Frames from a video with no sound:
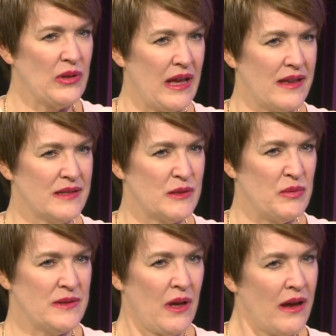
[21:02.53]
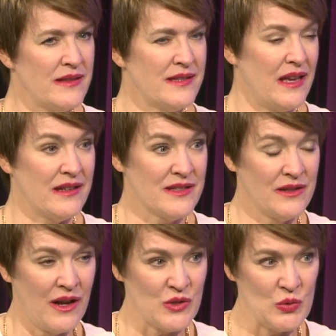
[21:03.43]
place, besides saying it's
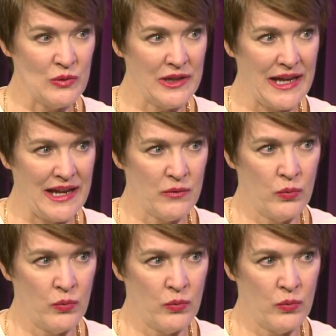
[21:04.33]
not too late,